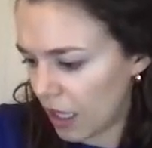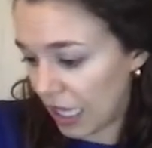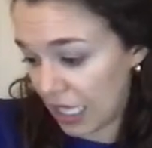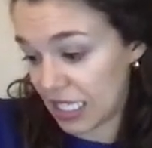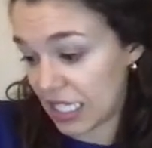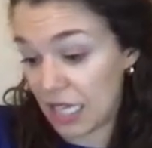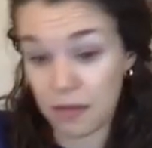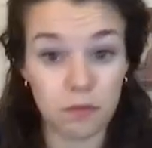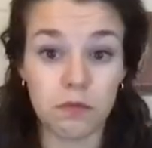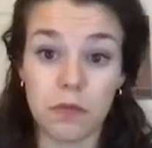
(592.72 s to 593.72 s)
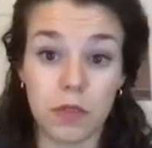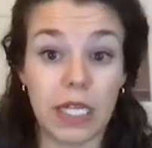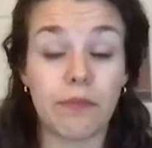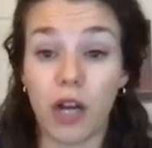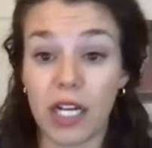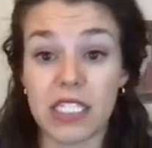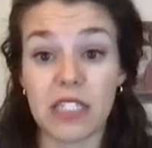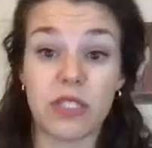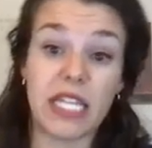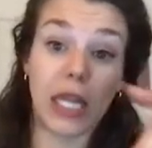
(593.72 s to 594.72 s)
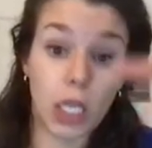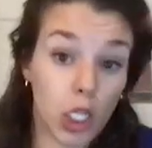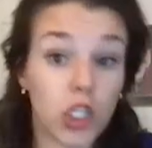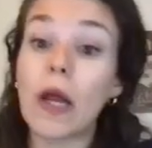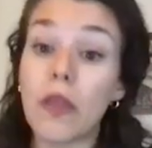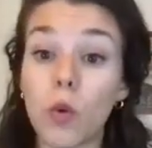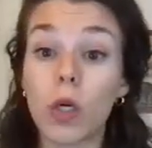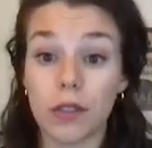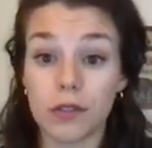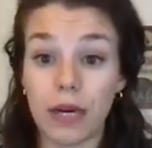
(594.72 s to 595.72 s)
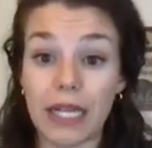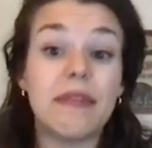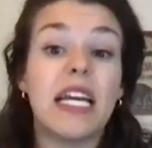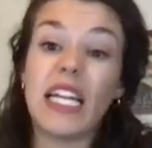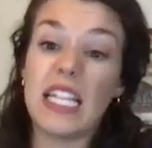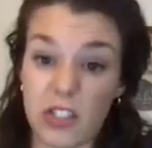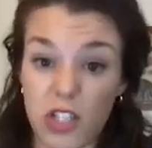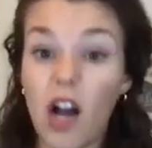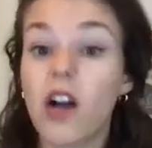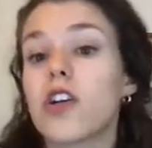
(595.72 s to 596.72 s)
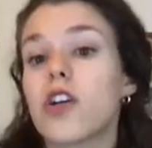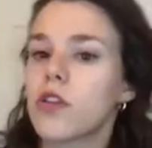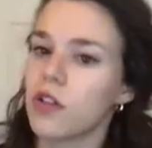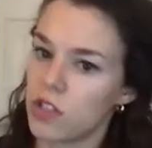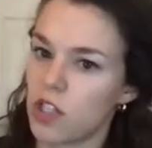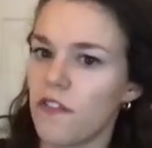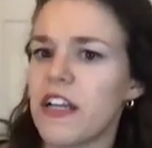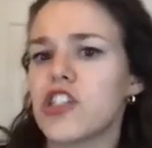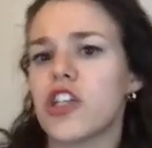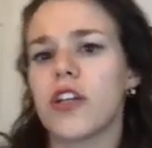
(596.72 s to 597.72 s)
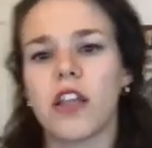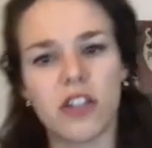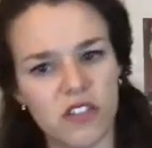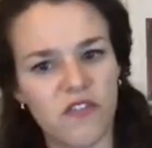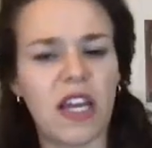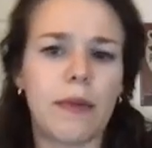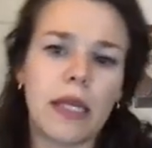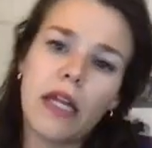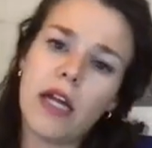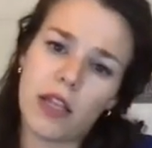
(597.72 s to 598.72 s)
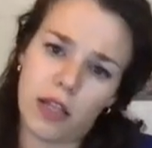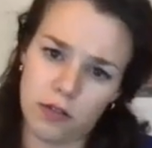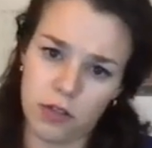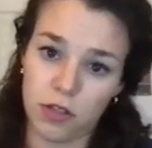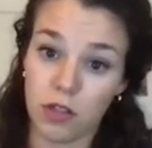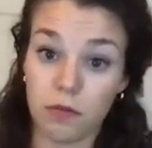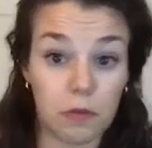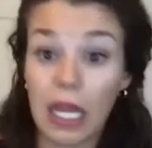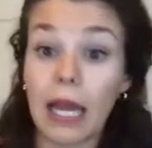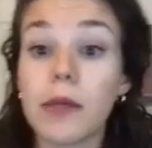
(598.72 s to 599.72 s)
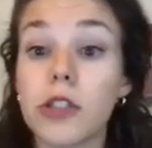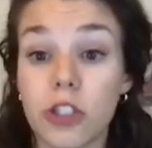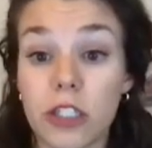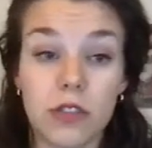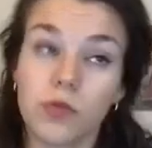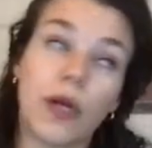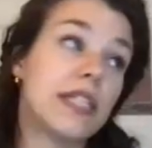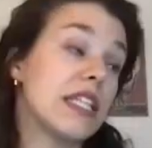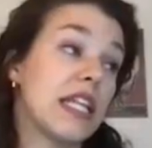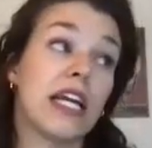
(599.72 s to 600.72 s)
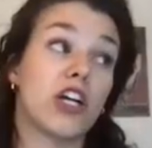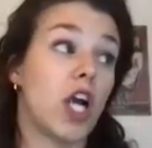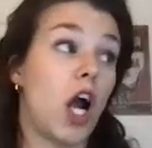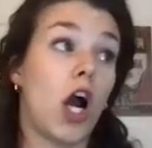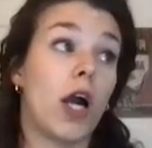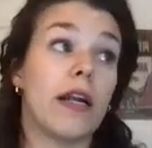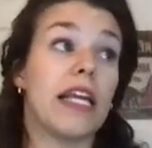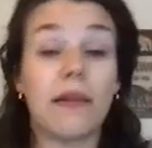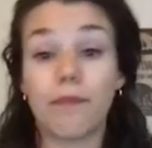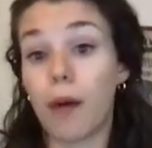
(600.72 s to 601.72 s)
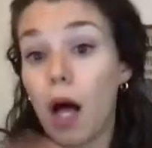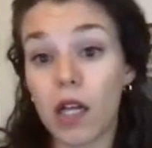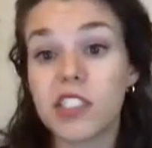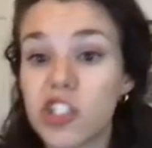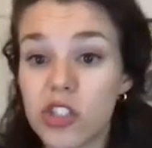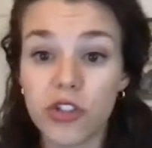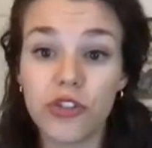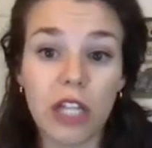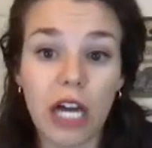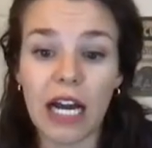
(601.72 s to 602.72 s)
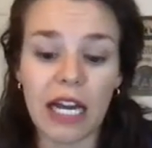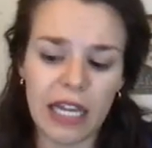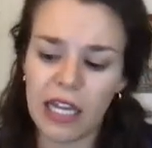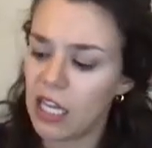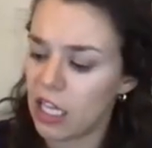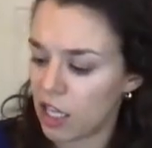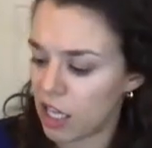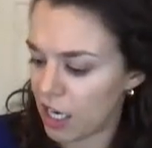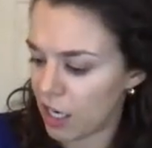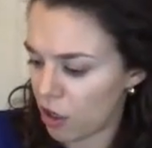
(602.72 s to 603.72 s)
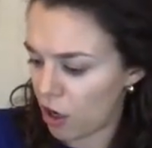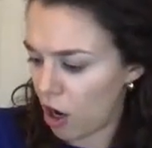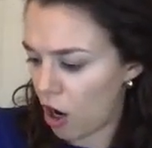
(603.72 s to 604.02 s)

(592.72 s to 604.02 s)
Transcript: and again right protestants would say look around the world right there's hunger, there's starvation, there's famine, there's climate change, right? There are politicians who lie, there